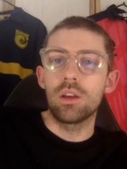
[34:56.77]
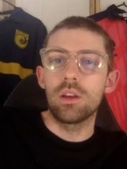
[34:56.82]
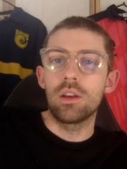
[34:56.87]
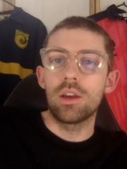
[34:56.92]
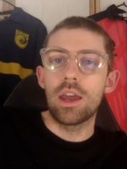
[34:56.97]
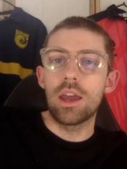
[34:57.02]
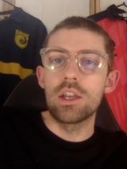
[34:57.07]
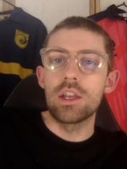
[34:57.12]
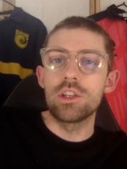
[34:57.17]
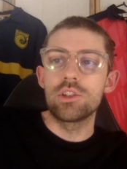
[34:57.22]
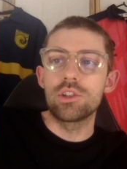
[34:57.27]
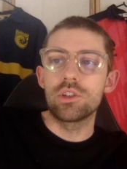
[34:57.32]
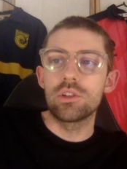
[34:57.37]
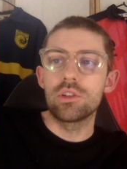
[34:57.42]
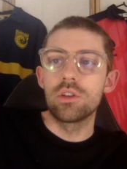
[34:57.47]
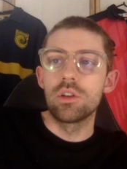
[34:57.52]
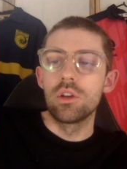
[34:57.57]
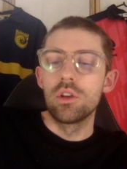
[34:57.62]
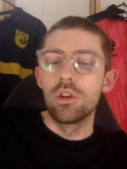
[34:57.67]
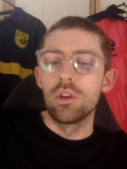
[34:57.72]
Asian
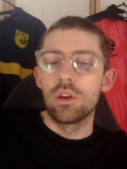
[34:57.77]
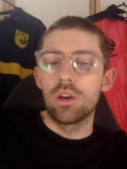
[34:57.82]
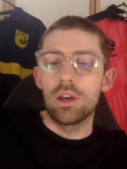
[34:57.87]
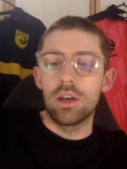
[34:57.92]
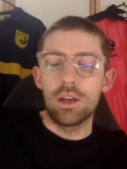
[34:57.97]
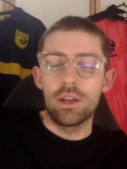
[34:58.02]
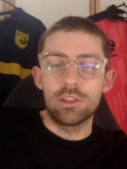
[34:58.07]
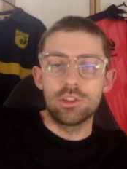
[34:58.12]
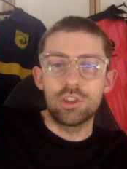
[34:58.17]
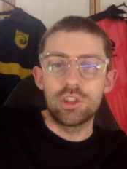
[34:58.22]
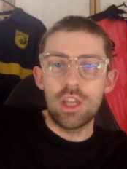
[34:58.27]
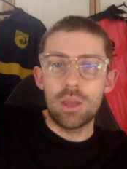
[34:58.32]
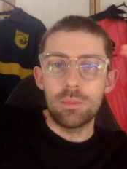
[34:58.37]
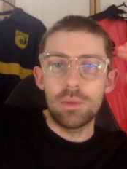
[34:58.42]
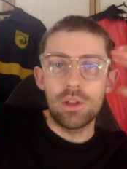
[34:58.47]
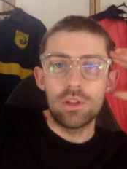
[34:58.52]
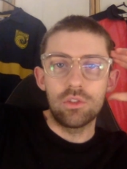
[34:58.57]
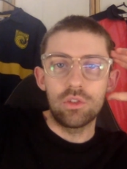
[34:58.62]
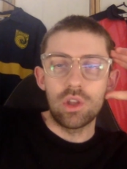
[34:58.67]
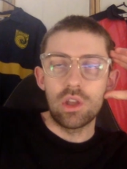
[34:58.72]

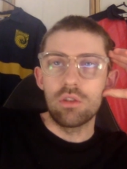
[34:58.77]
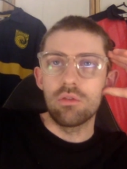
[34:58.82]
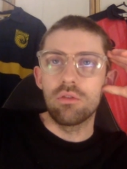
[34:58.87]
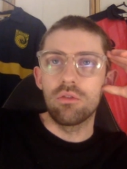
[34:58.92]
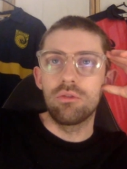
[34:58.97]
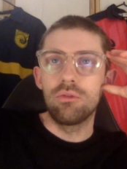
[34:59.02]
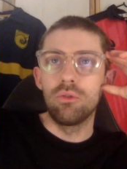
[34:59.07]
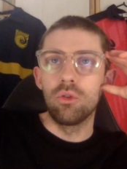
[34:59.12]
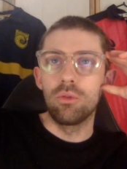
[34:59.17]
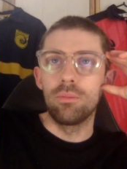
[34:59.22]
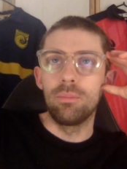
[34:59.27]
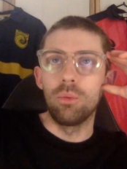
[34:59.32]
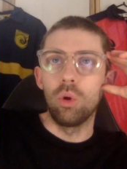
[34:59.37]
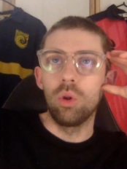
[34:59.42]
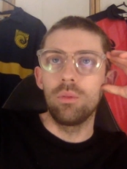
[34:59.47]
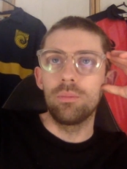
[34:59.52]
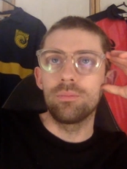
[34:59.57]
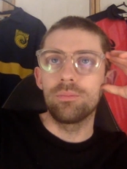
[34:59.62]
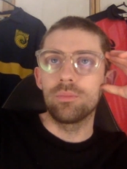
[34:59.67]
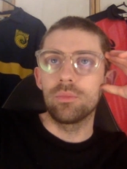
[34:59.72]
Champions League
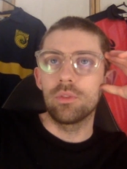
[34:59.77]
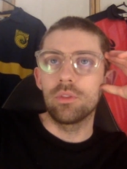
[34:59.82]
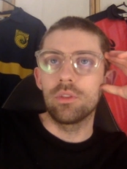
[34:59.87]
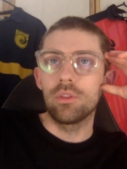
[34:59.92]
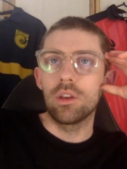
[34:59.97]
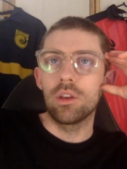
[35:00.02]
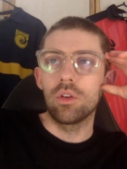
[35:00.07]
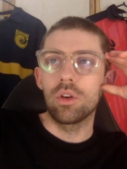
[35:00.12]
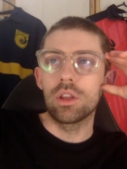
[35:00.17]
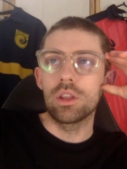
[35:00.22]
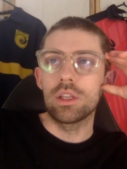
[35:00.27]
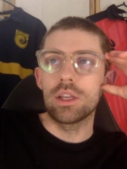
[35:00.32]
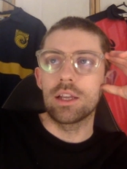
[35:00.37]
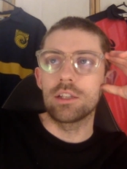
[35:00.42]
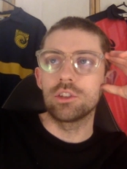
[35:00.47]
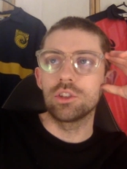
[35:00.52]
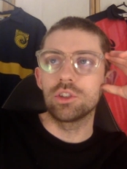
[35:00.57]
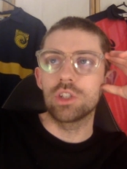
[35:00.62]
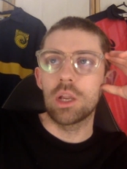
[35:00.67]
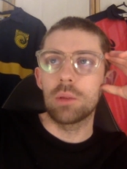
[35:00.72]
football. They're in the
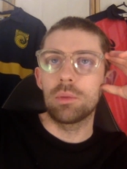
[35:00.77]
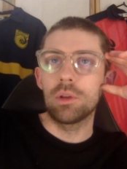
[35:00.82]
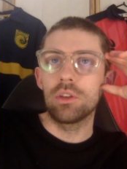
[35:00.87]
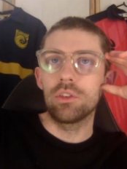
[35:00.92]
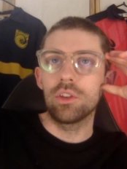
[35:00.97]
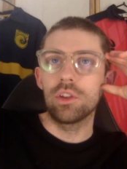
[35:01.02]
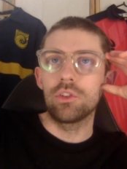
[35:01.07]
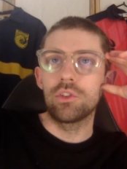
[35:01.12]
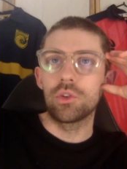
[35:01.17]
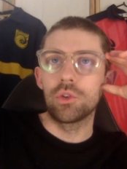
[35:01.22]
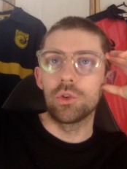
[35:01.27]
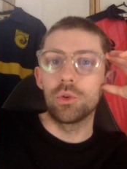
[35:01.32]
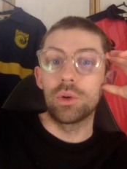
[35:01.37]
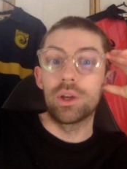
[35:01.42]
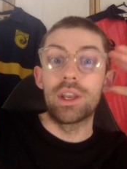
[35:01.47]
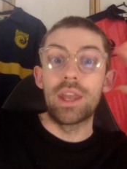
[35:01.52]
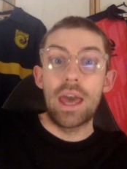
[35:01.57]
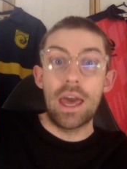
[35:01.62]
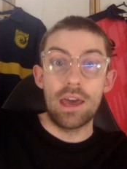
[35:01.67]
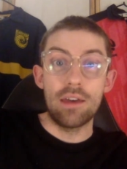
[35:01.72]
Asian Champions League too,
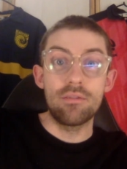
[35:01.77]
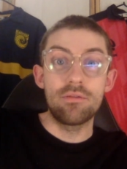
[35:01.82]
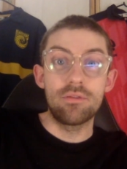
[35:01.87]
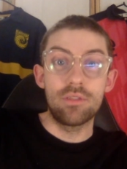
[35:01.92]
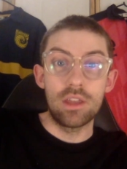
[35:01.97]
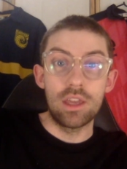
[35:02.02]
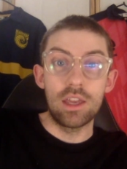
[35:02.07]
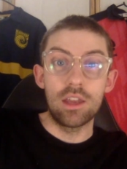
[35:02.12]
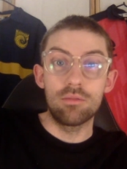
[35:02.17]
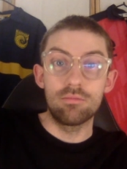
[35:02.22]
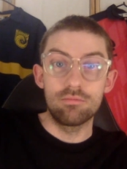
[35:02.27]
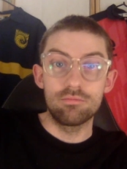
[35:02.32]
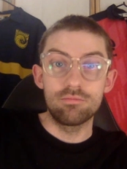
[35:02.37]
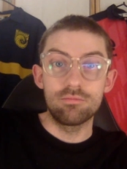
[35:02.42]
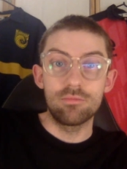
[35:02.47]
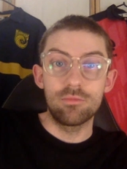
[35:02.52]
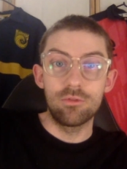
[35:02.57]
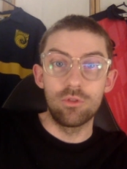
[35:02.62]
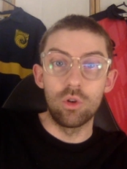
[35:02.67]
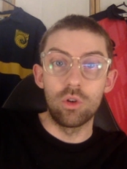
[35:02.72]
and have their
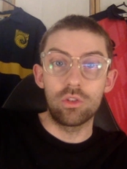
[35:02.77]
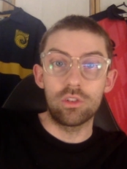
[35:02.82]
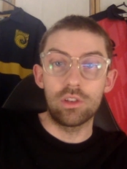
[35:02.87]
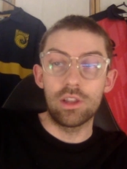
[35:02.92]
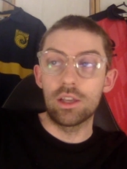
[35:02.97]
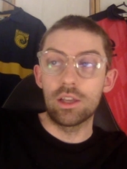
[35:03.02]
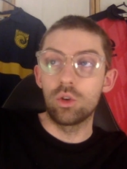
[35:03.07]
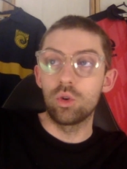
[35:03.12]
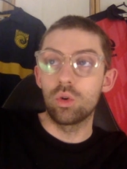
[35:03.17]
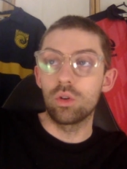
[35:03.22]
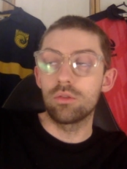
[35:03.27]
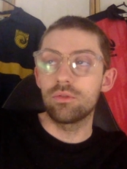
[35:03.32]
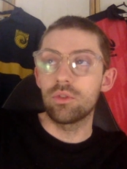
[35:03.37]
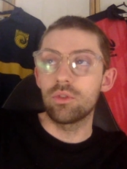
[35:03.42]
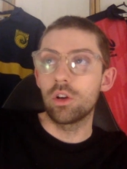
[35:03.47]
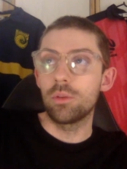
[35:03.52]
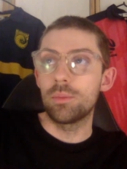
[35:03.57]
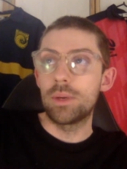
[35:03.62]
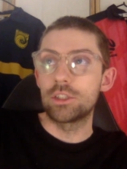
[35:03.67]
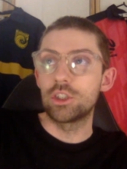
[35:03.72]
first leg
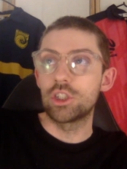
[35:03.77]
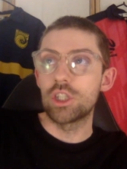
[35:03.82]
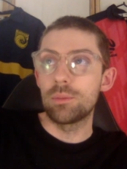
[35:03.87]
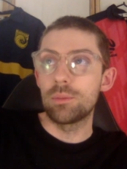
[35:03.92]
quarterfinal matchup